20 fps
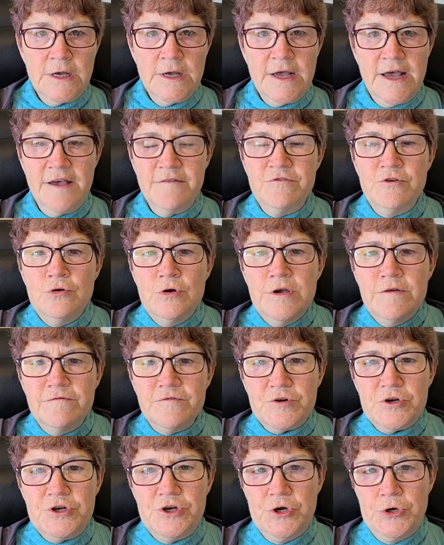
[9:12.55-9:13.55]
Have you
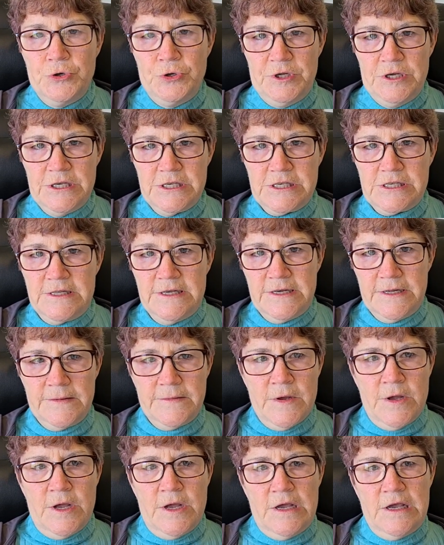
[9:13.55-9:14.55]
ever noticed that
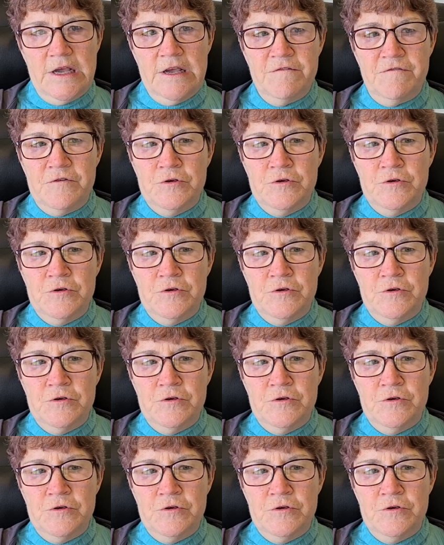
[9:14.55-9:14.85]
if